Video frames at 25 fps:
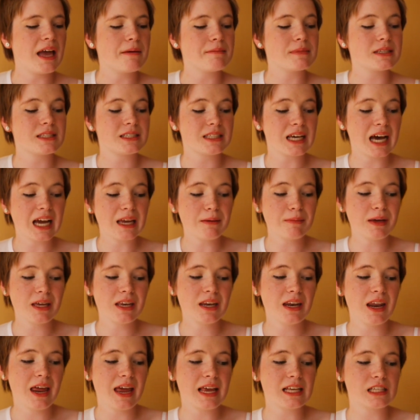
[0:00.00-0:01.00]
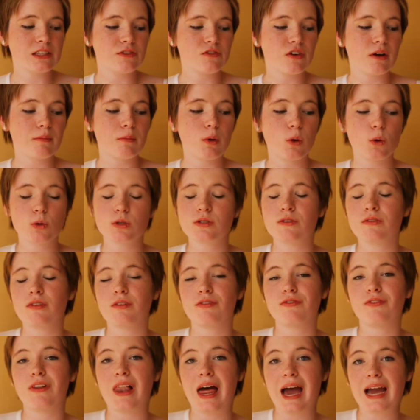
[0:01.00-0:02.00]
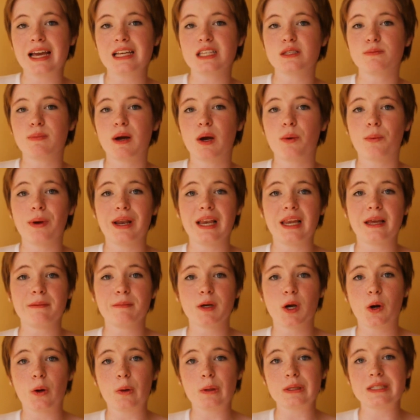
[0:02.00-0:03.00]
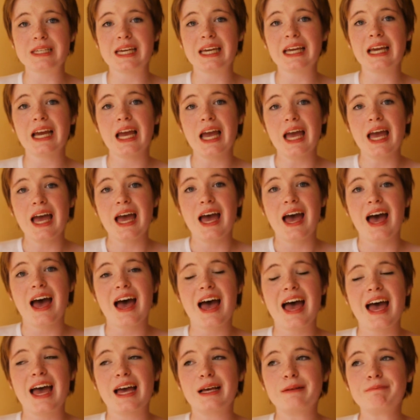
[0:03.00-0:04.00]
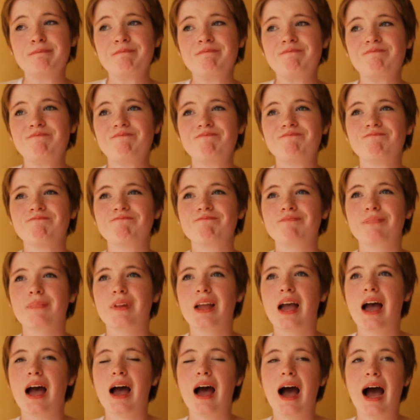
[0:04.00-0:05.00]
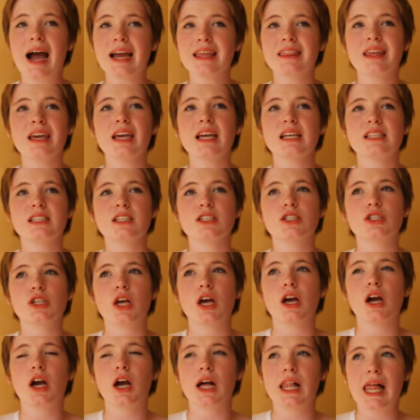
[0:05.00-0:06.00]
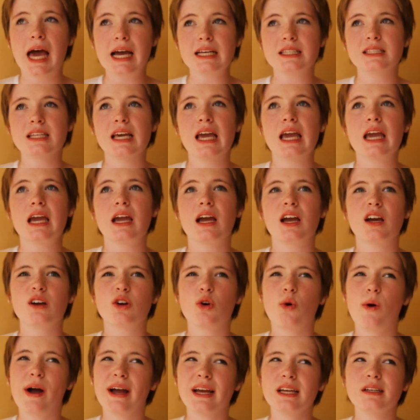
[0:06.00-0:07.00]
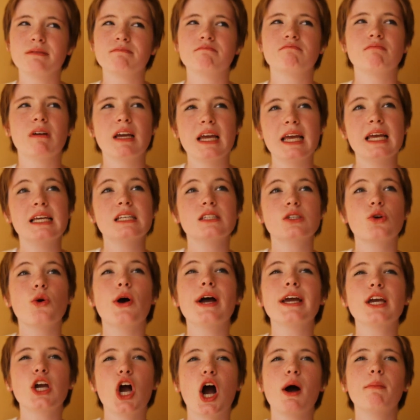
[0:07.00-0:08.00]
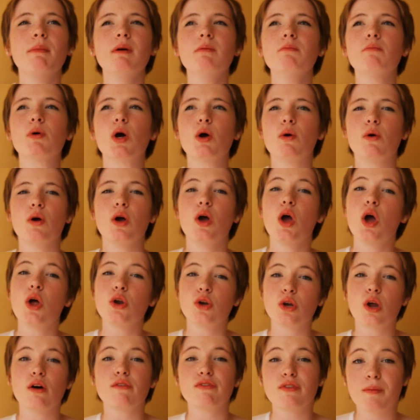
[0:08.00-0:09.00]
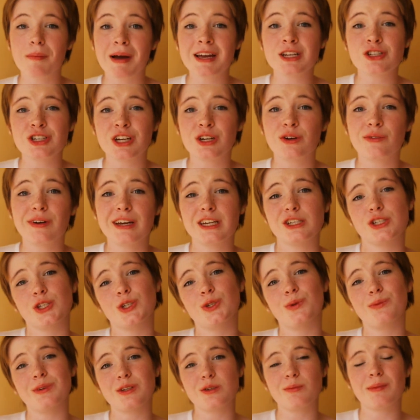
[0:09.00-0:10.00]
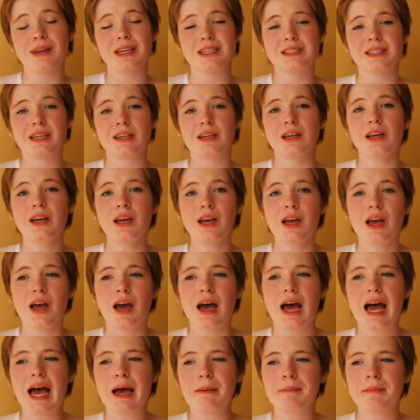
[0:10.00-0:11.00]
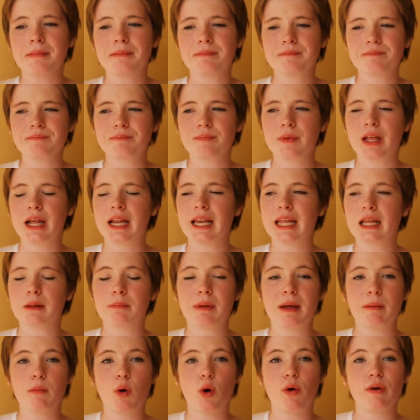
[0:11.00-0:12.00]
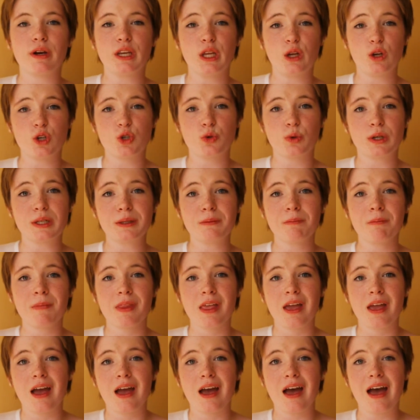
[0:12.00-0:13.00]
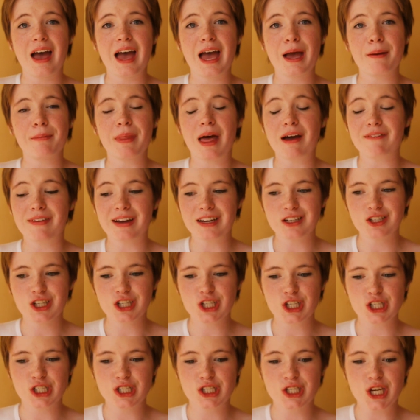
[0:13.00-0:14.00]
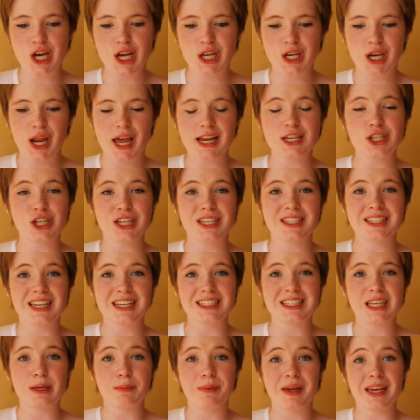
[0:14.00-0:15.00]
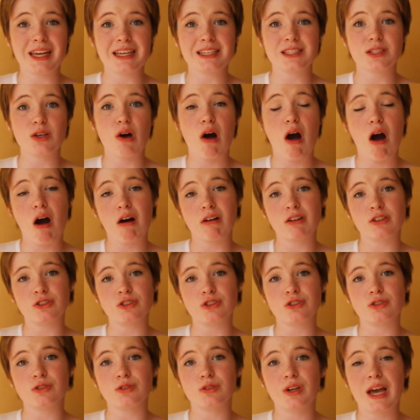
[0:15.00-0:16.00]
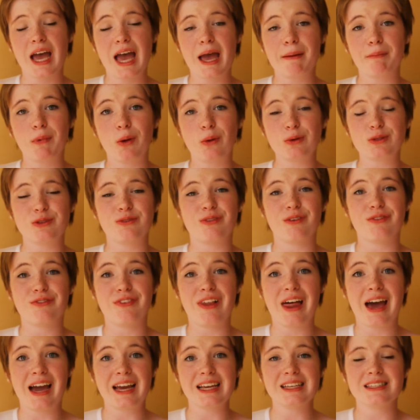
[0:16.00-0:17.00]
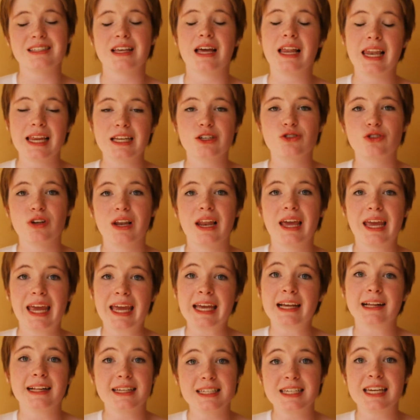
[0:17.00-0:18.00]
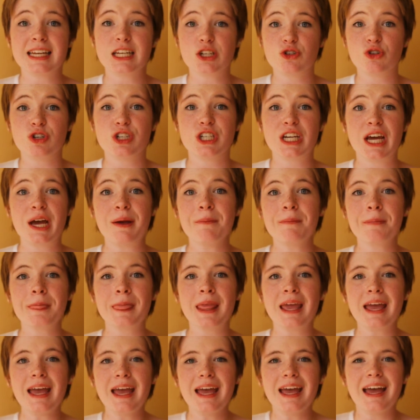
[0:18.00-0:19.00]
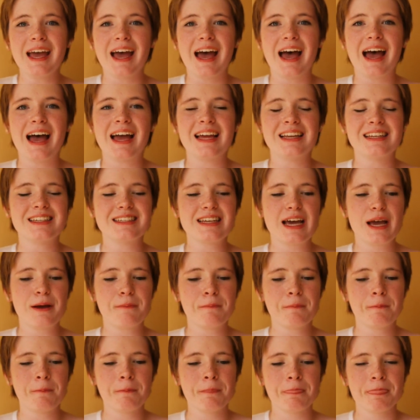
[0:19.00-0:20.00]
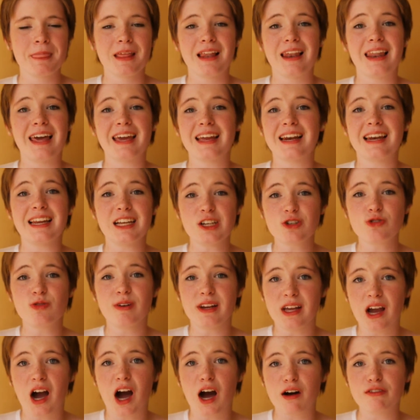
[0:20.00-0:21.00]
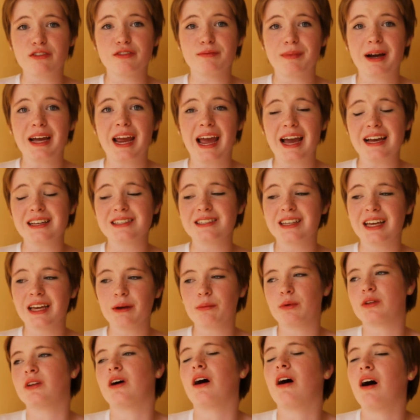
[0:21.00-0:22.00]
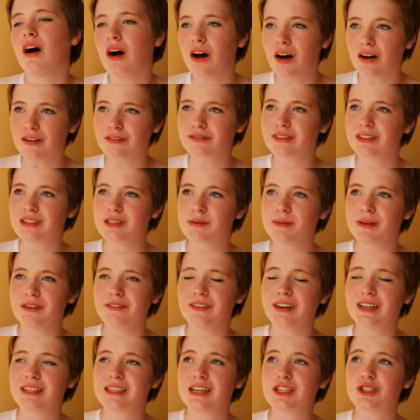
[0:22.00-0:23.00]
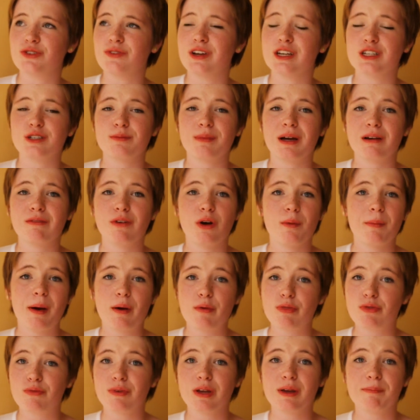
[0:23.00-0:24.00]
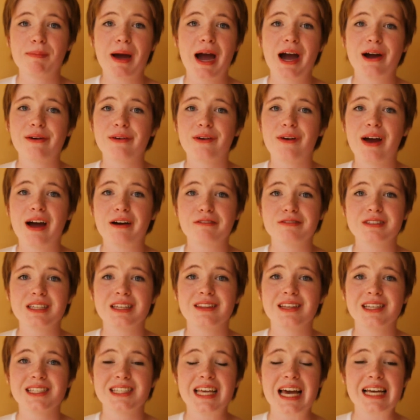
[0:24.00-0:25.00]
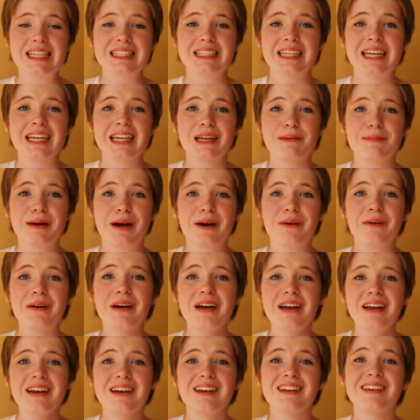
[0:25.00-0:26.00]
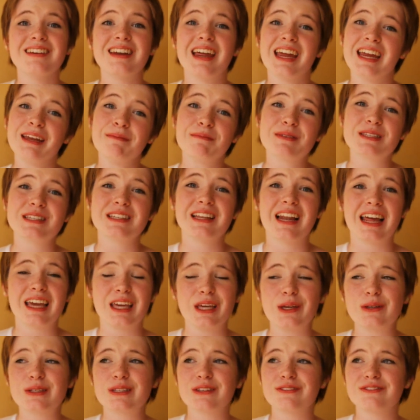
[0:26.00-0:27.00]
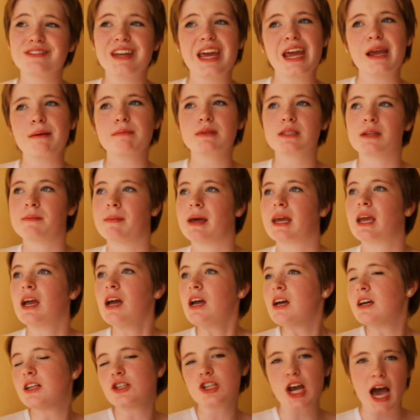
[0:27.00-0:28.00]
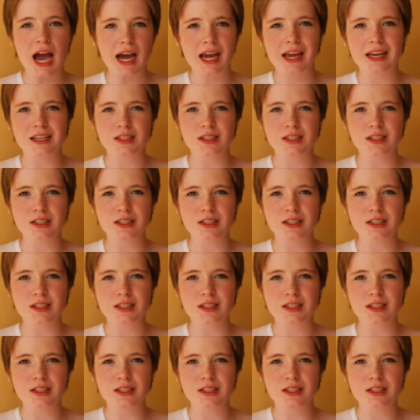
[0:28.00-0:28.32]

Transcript: Simon is from Lord of the Flies by William Golding. I think this is a classic. It is quite common, but not for my generation, which makes it a little bit more unusual. I've actually just done a GCSE piece on Lord of the Flies, like English literature, and like literally half of my essay, well not half, that's a bit of an exaggeration, but I wrote about 3 paragraphs in this essay about names, like use of names, and like Jack